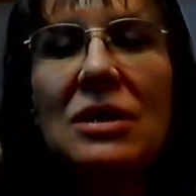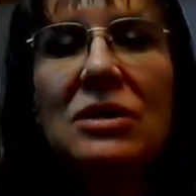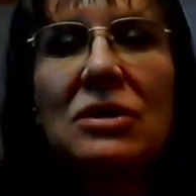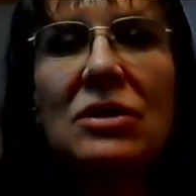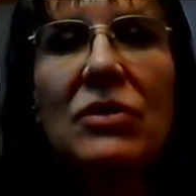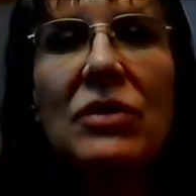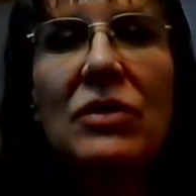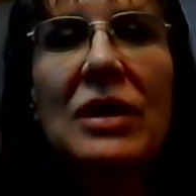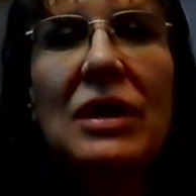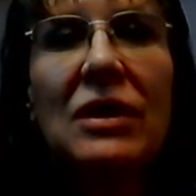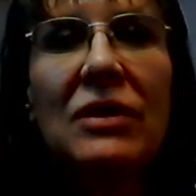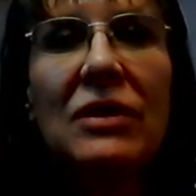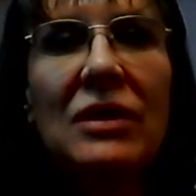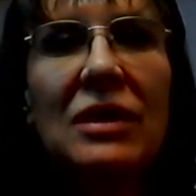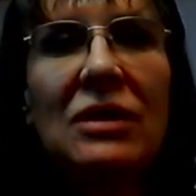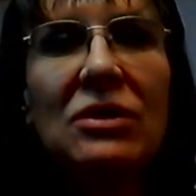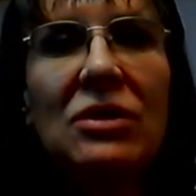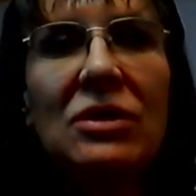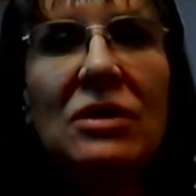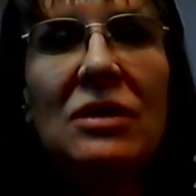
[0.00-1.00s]
So
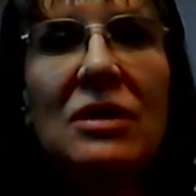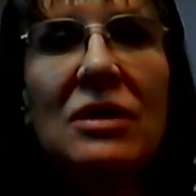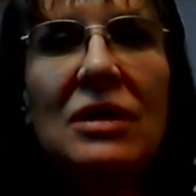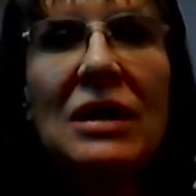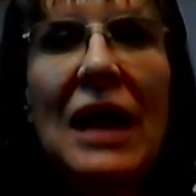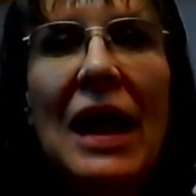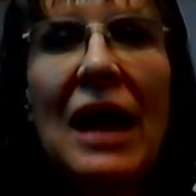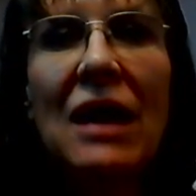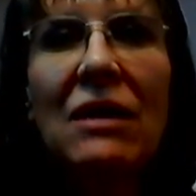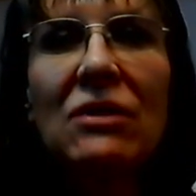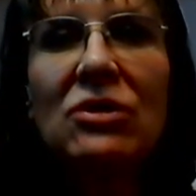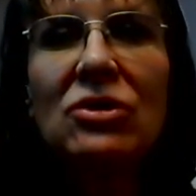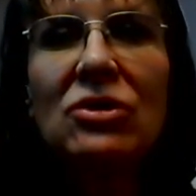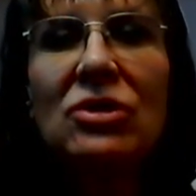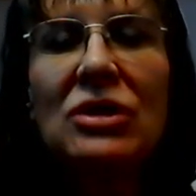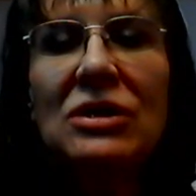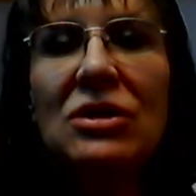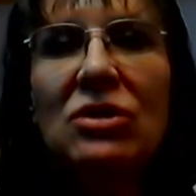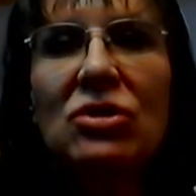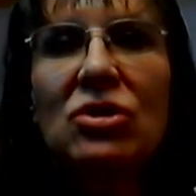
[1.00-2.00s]
the
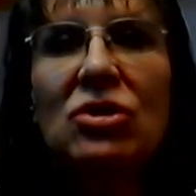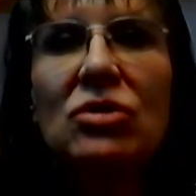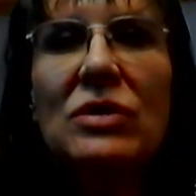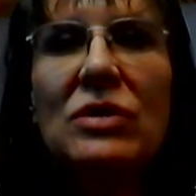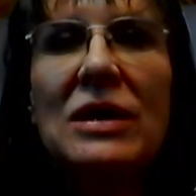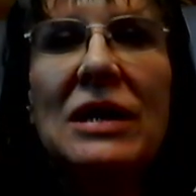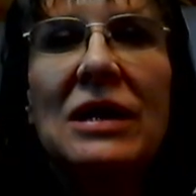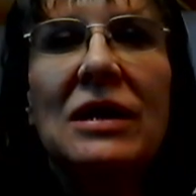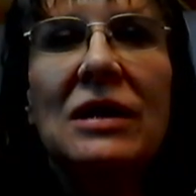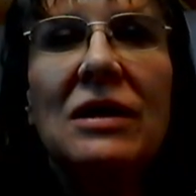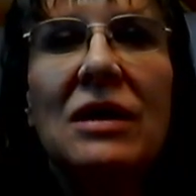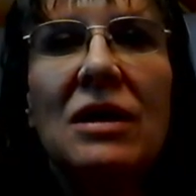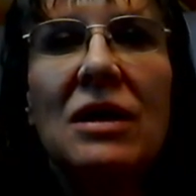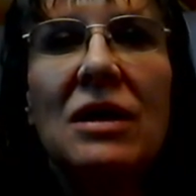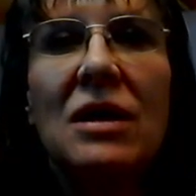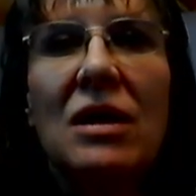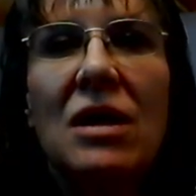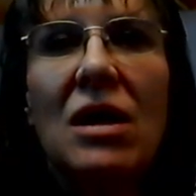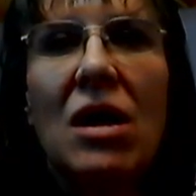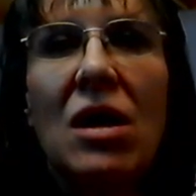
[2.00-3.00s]
allergies are treated
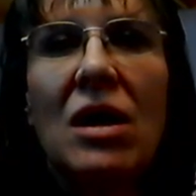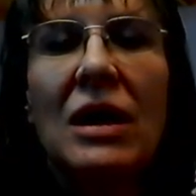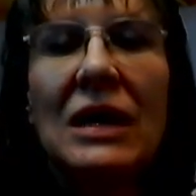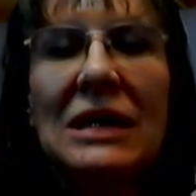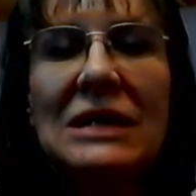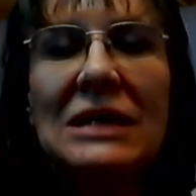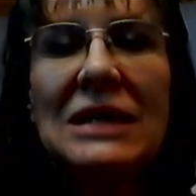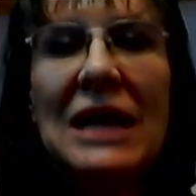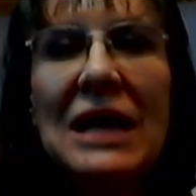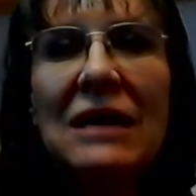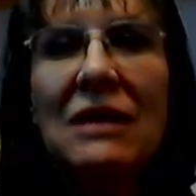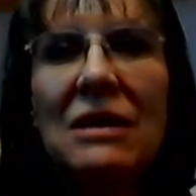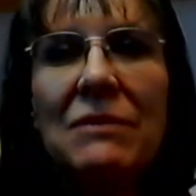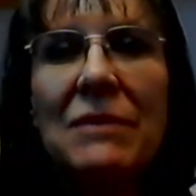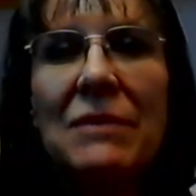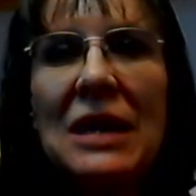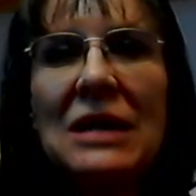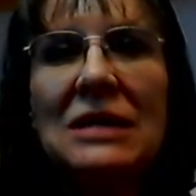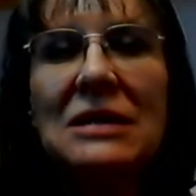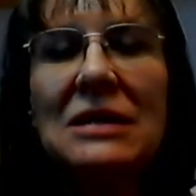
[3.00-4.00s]
on a daily
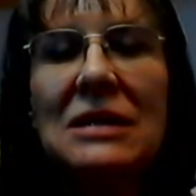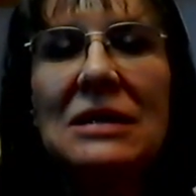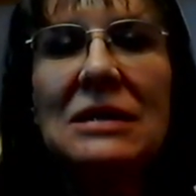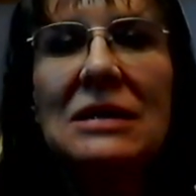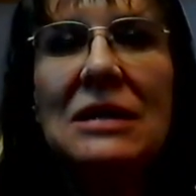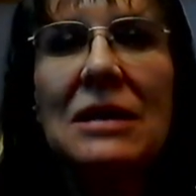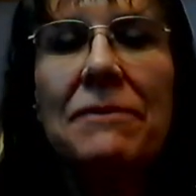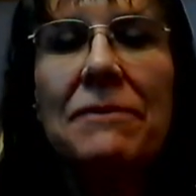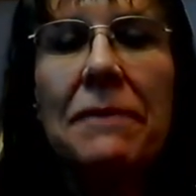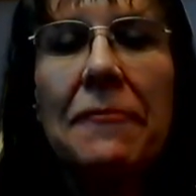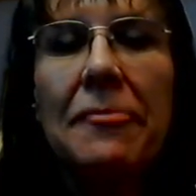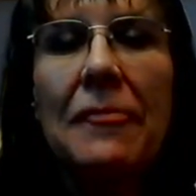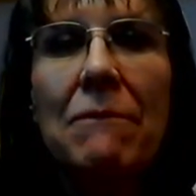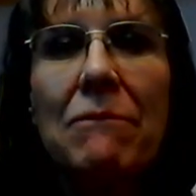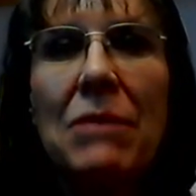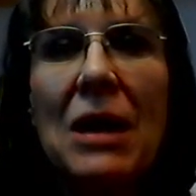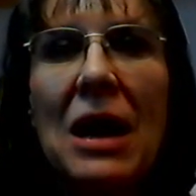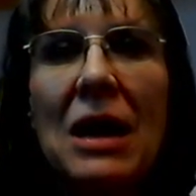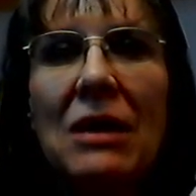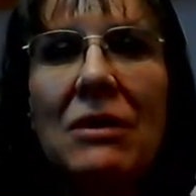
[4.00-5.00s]
basis
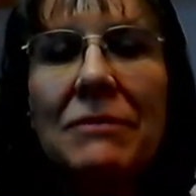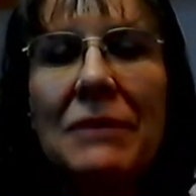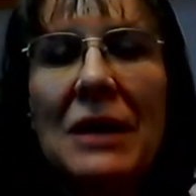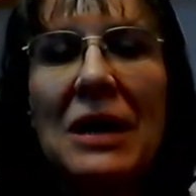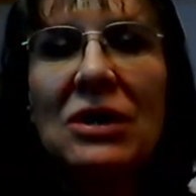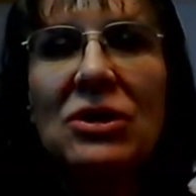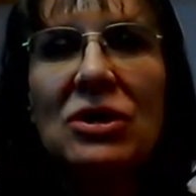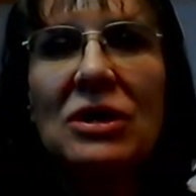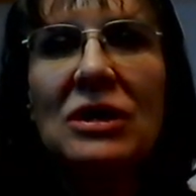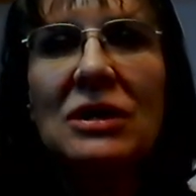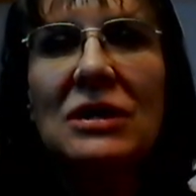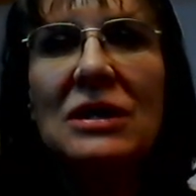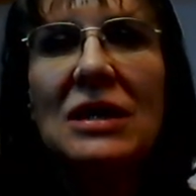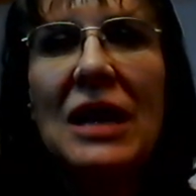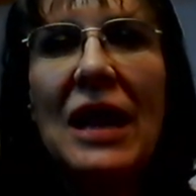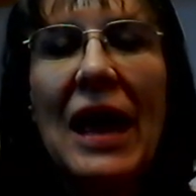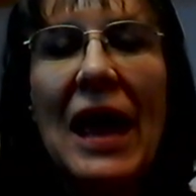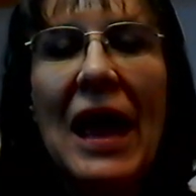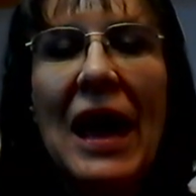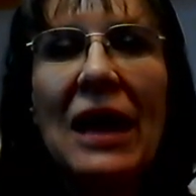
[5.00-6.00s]
by the patient
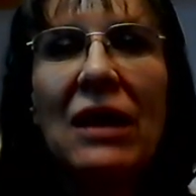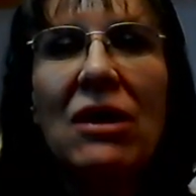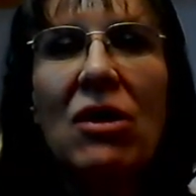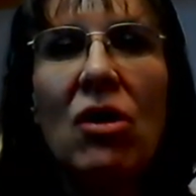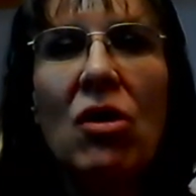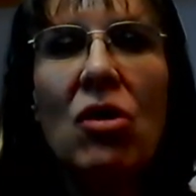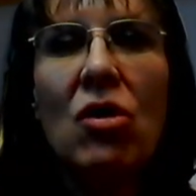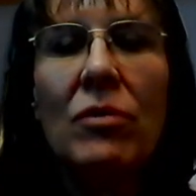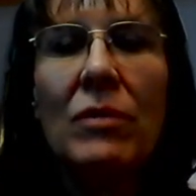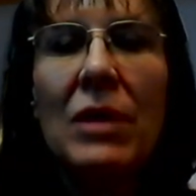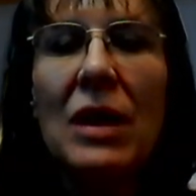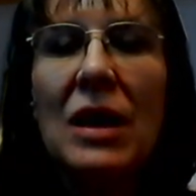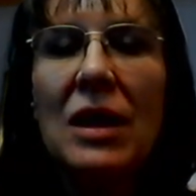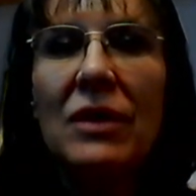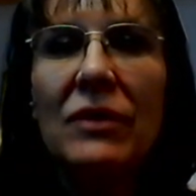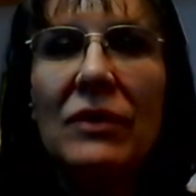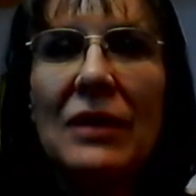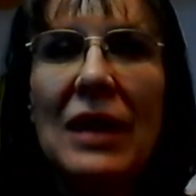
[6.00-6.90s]
at home.